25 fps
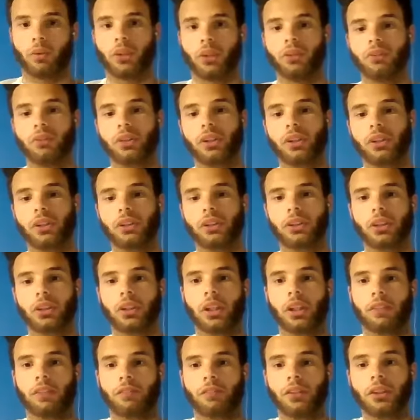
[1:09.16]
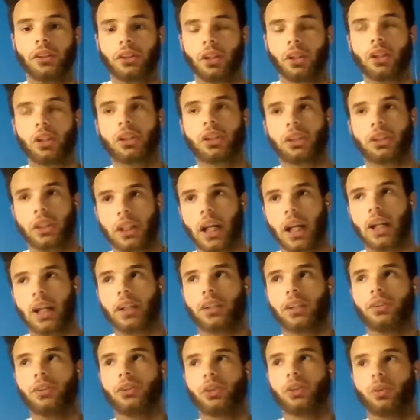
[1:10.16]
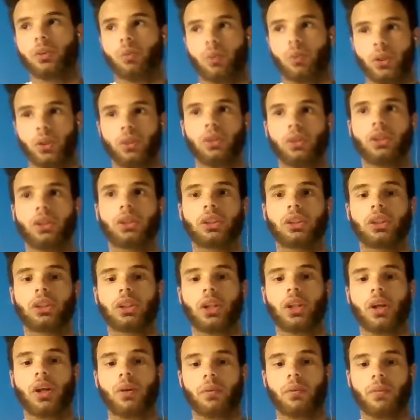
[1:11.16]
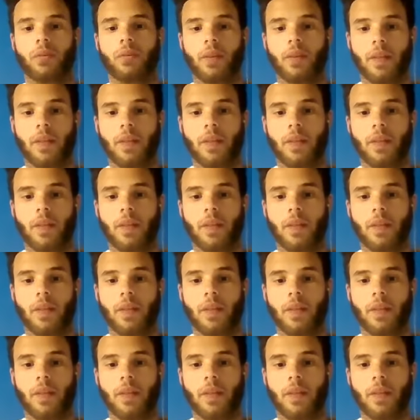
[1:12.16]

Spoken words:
where do you think he's gonna, if he does get out of Houston, where do you think he's gonna go?